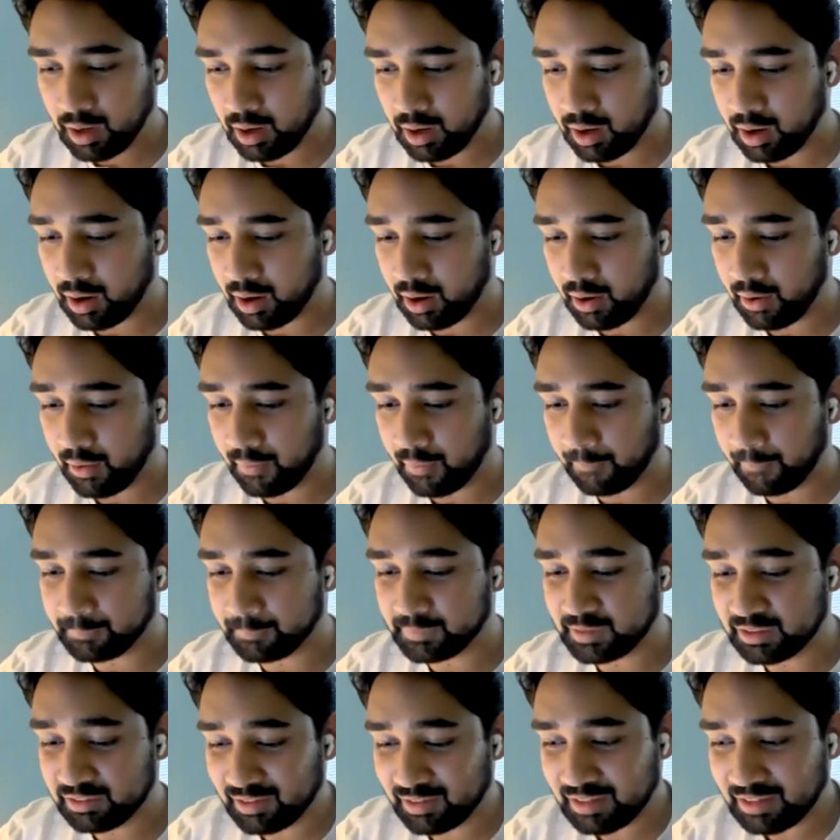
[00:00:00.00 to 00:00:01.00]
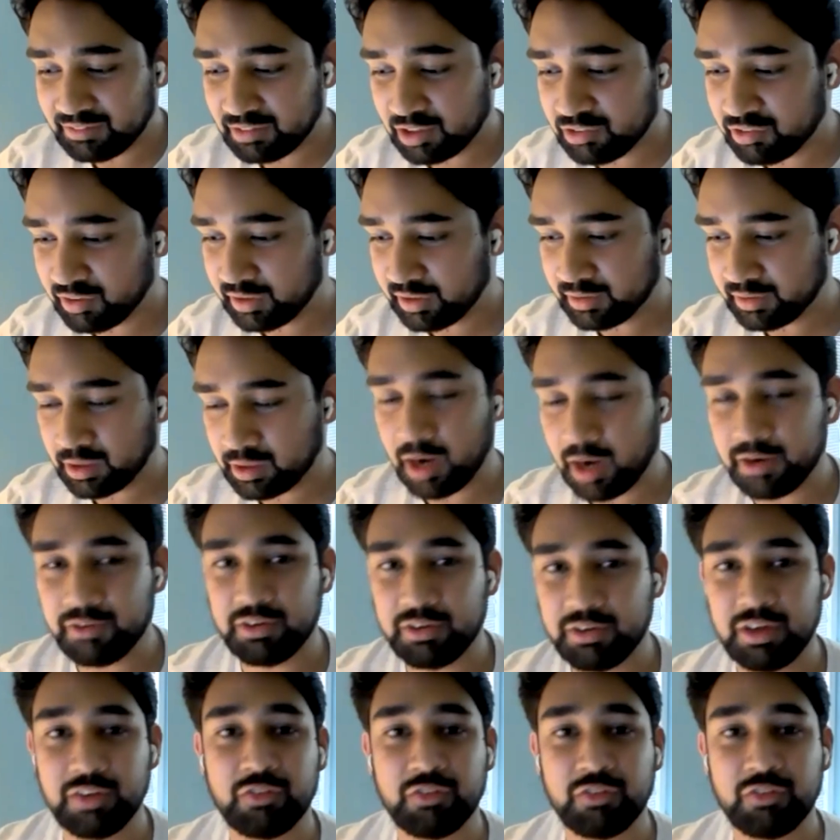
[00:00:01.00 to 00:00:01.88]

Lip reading: digitization in the country.